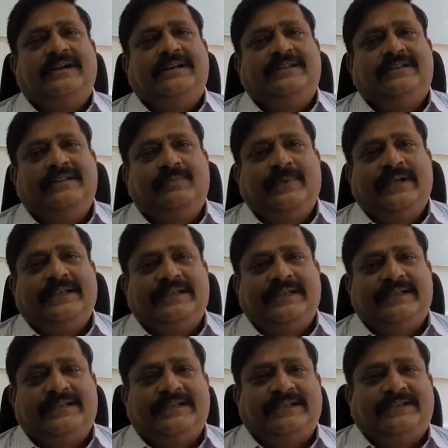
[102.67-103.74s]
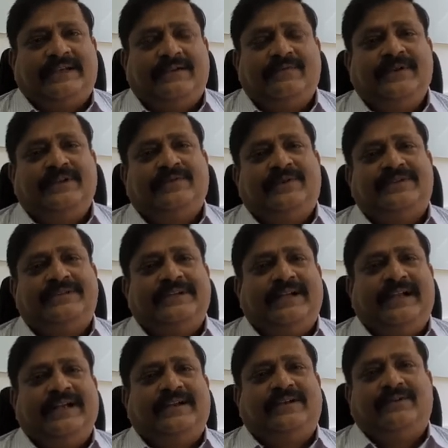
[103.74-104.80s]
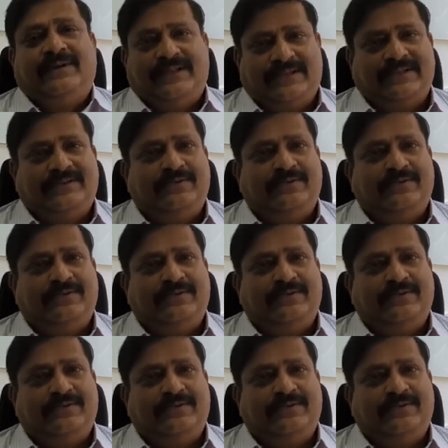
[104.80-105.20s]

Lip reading: GPS as a service was denied to us.